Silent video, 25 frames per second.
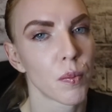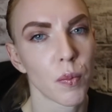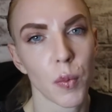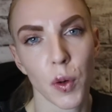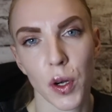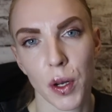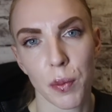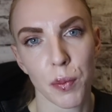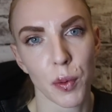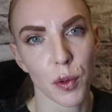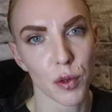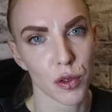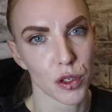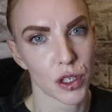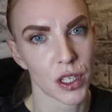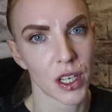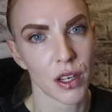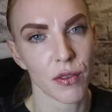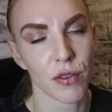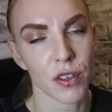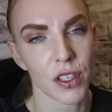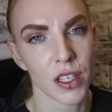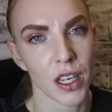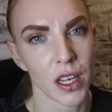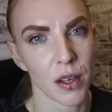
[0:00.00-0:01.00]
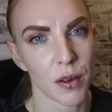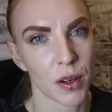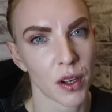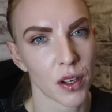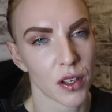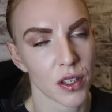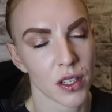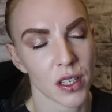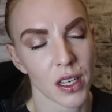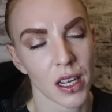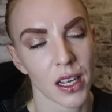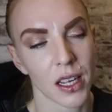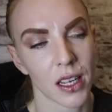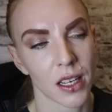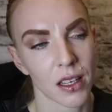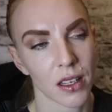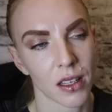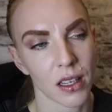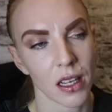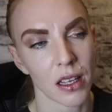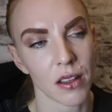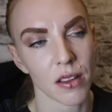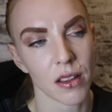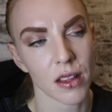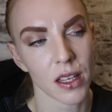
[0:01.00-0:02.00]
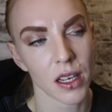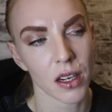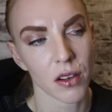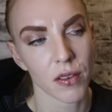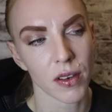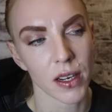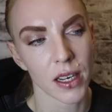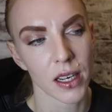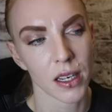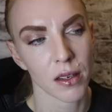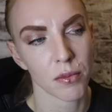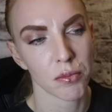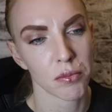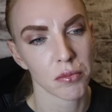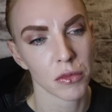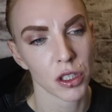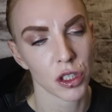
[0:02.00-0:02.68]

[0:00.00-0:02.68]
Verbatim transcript: Body positivity. Because like in theory,